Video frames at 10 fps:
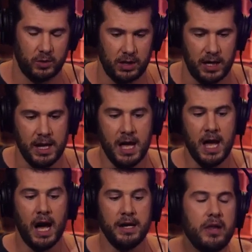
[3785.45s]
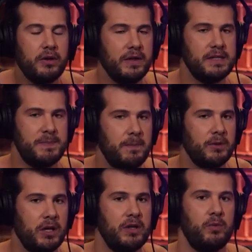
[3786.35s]
To work hard. Another thing is
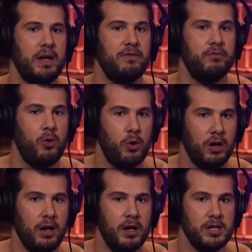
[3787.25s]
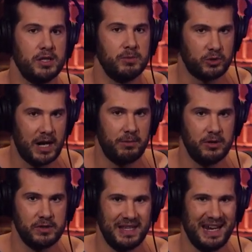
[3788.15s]
people know that we have more
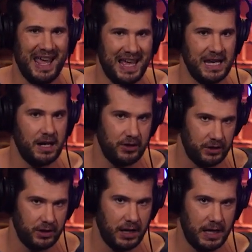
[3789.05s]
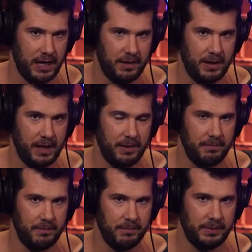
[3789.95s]
subscribers than any other
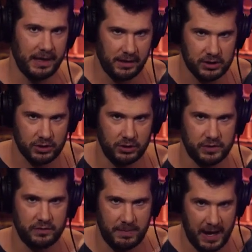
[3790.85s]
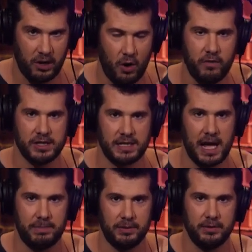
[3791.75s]
like exclusive pay over the
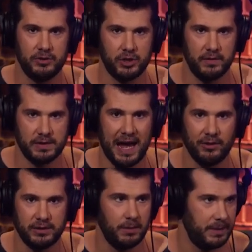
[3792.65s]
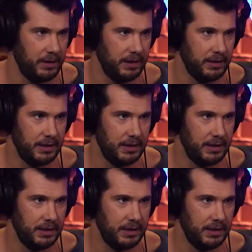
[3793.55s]
top service out there, period.